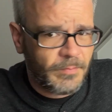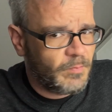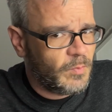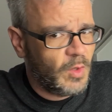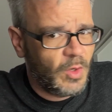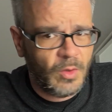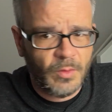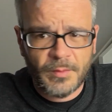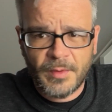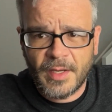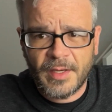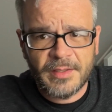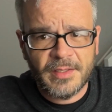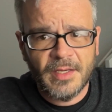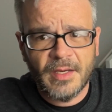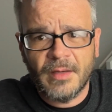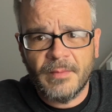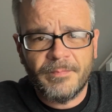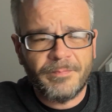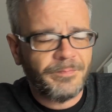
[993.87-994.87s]
No, not
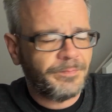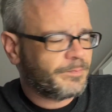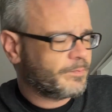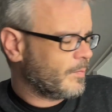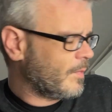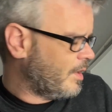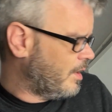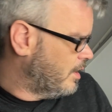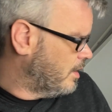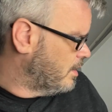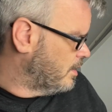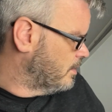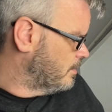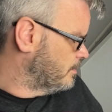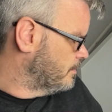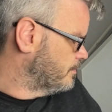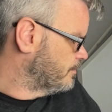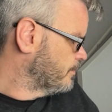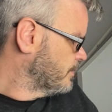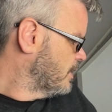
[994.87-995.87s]
yet.
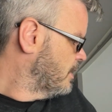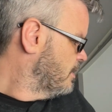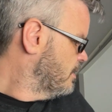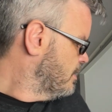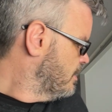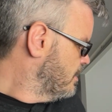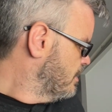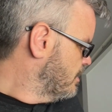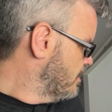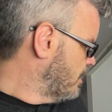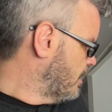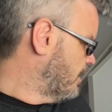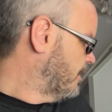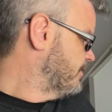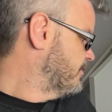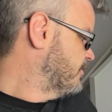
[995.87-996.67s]
I